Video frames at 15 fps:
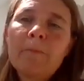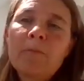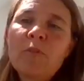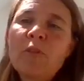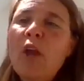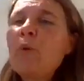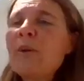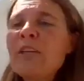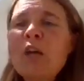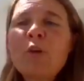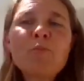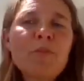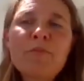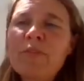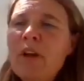No, we
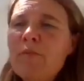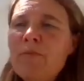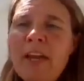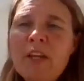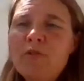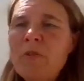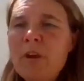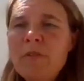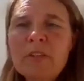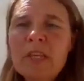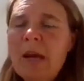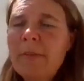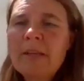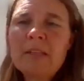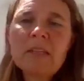don't prefer Range Rovers
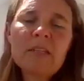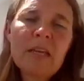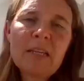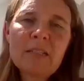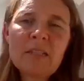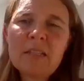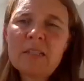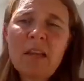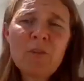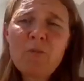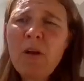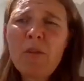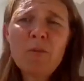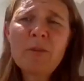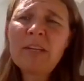coming to Teslas. I'd
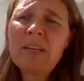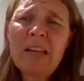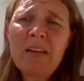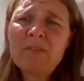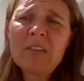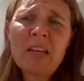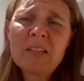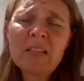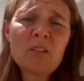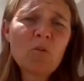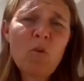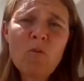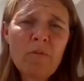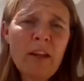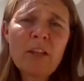rather we didn't have Teslas
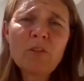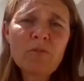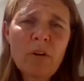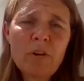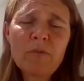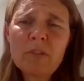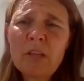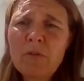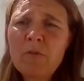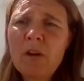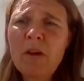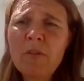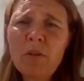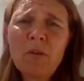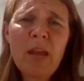or Range Rovers. I'd
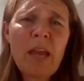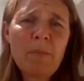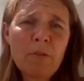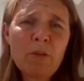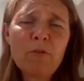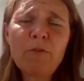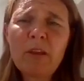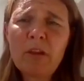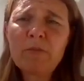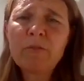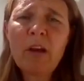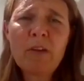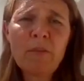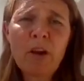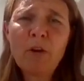rather you came in your Fiat
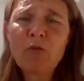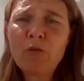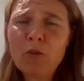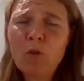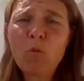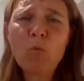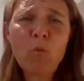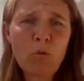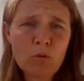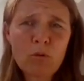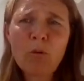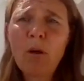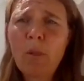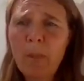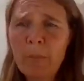500 or walked
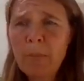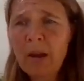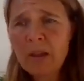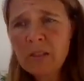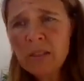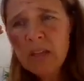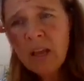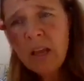or got the bus.